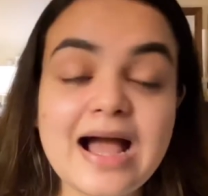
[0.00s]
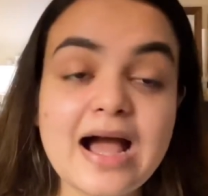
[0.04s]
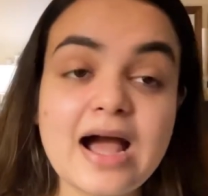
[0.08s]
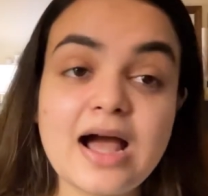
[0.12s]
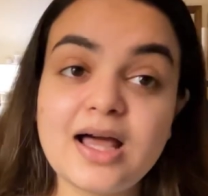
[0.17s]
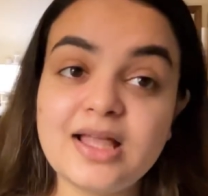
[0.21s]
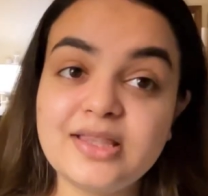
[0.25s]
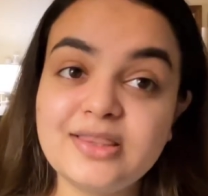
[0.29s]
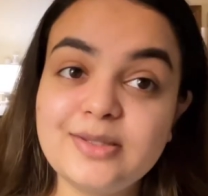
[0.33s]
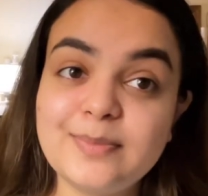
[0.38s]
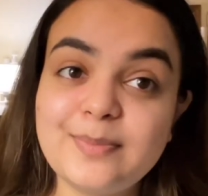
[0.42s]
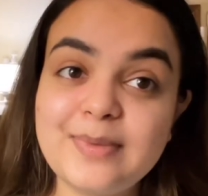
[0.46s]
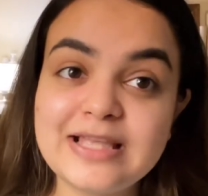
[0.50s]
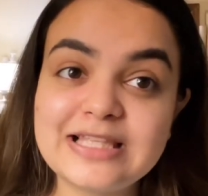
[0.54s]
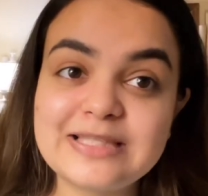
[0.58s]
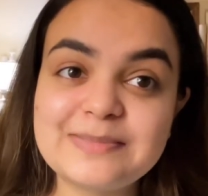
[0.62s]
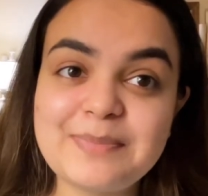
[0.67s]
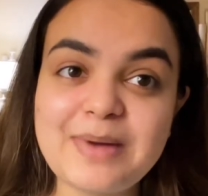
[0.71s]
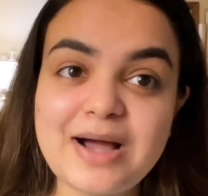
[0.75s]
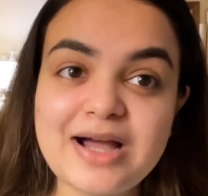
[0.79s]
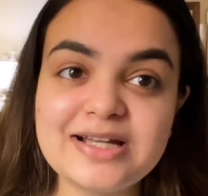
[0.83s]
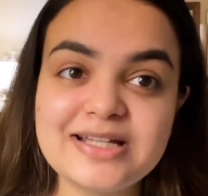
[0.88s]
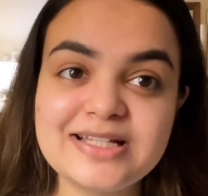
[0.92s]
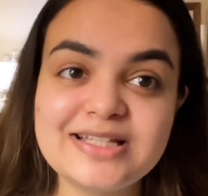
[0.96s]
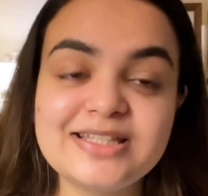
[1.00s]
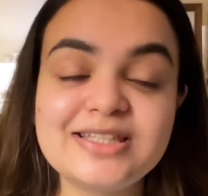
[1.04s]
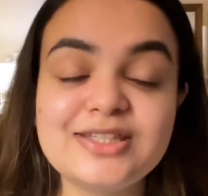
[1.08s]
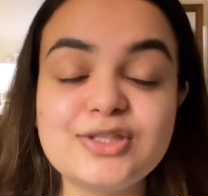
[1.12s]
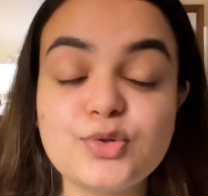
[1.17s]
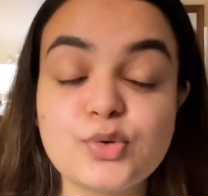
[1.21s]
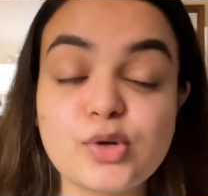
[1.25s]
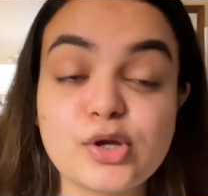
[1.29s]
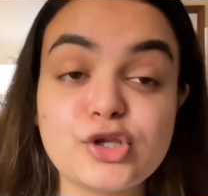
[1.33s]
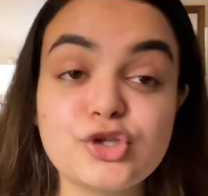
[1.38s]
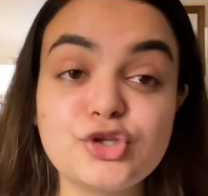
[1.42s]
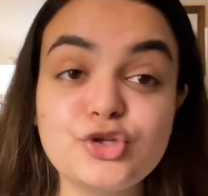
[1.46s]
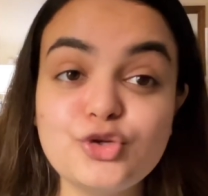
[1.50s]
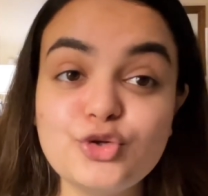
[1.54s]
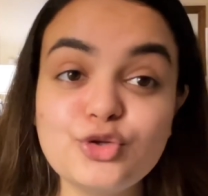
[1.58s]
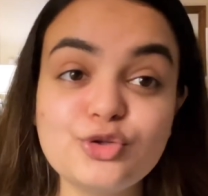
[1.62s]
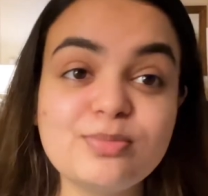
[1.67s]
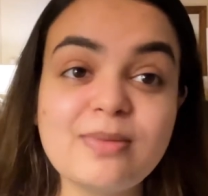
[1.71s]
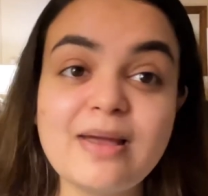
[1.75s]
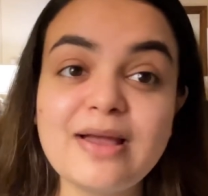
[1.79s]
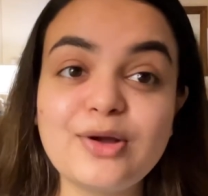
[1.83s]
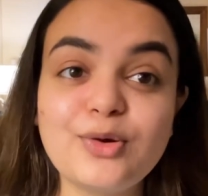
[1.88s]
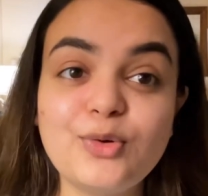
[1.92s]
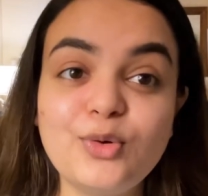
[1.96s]
And the best part is you can use
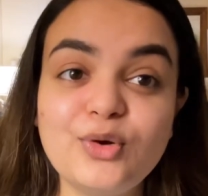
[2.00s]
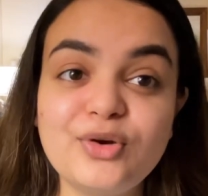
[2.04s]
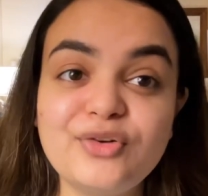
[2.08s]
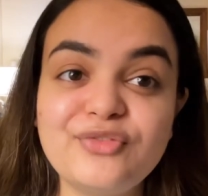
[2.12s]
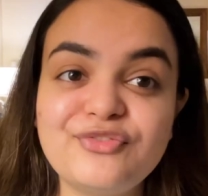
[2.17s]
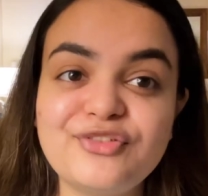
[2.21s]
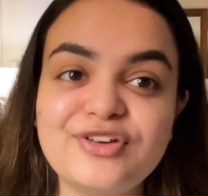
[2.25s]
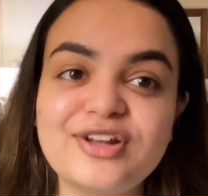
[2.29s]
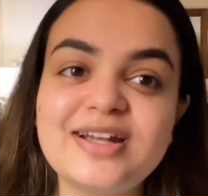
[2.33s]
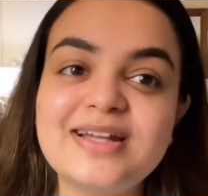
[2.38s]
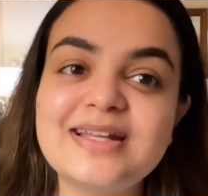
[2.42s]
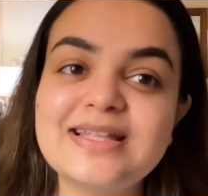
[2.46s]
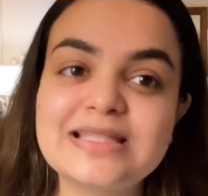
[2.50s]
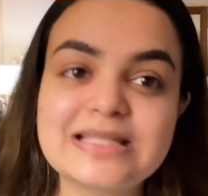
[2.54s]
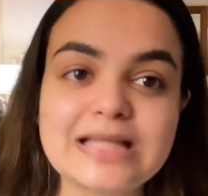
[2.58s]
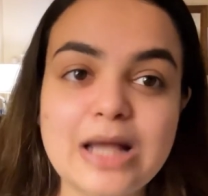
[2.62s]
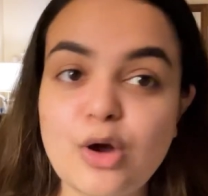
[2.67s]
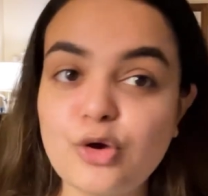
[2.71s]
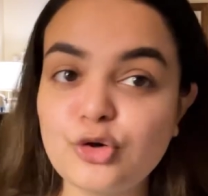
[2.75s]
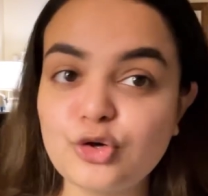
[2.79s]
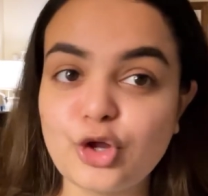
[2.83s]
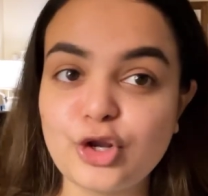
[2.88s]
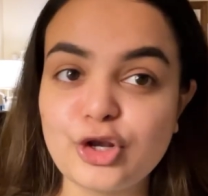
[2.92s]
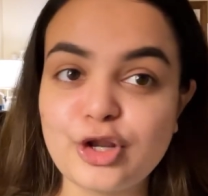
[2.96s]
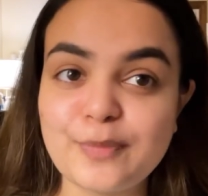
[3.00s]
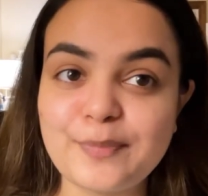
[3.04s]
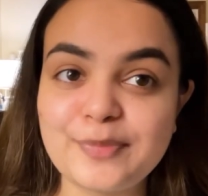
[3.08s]
my code for a discount on your